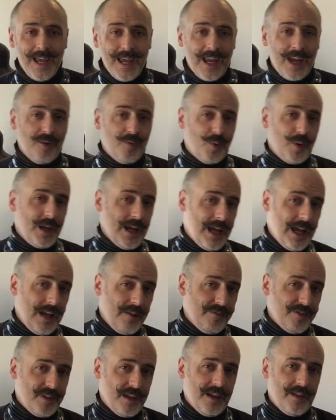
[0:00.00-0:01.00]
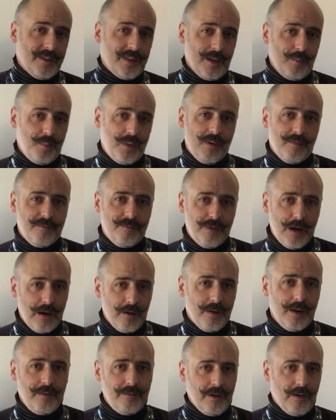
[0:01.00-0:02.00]
If we have that, then we're
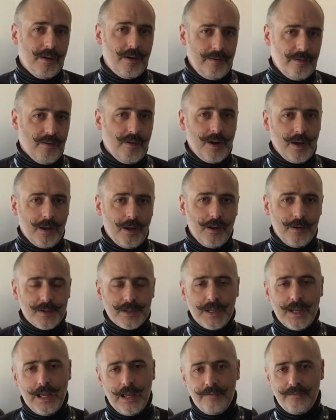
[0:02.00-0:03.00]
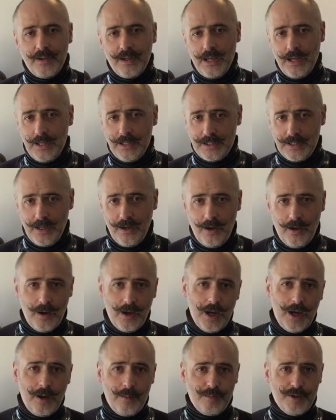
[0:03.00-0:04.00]
very, very, very close to having
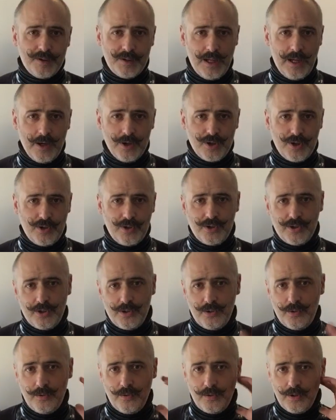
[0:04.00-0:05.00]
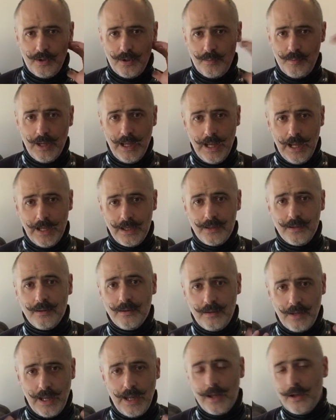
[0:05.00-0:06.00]
entire protection to the head,
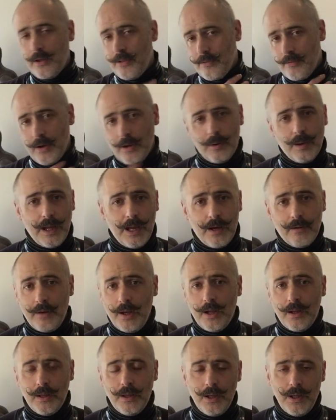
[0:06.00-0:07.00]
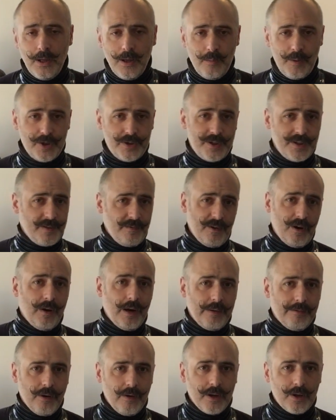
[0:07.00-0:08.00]
neck, throat area, which is a
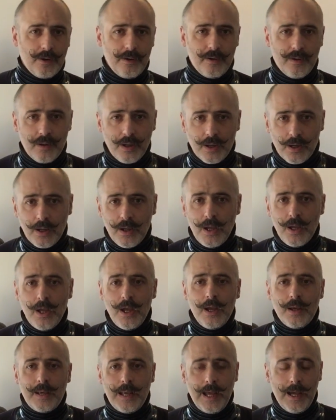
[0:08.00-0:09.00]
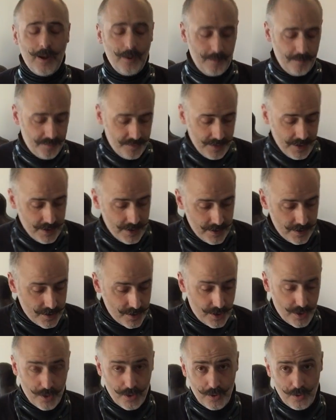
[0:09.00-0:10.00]
very, very good thing. Now,
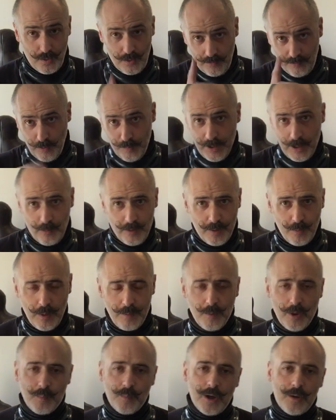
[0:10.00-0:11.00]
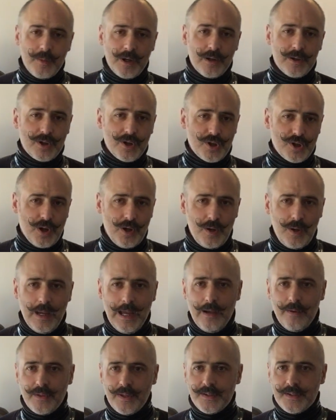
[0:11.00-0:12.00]
if you bear with me one moment, I'll just show you
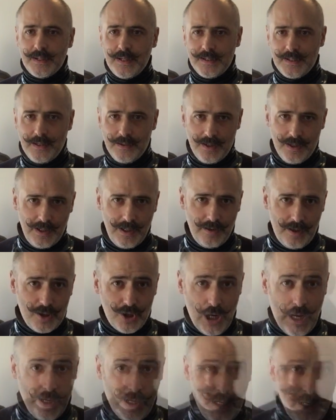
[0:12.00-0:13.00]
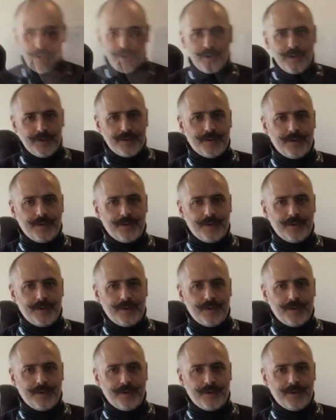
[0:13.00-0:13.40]
how this sits underneath the jacket.